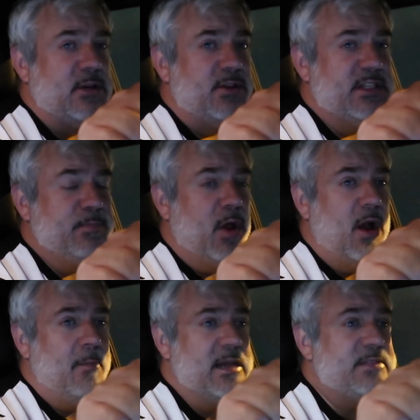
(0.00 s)
So this
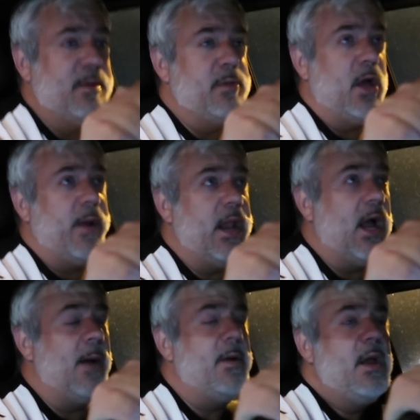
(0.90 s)
blog must be blowing
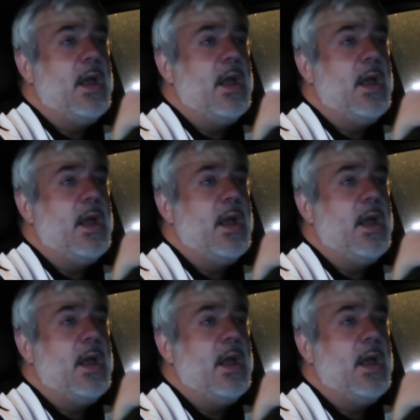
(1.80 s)
up.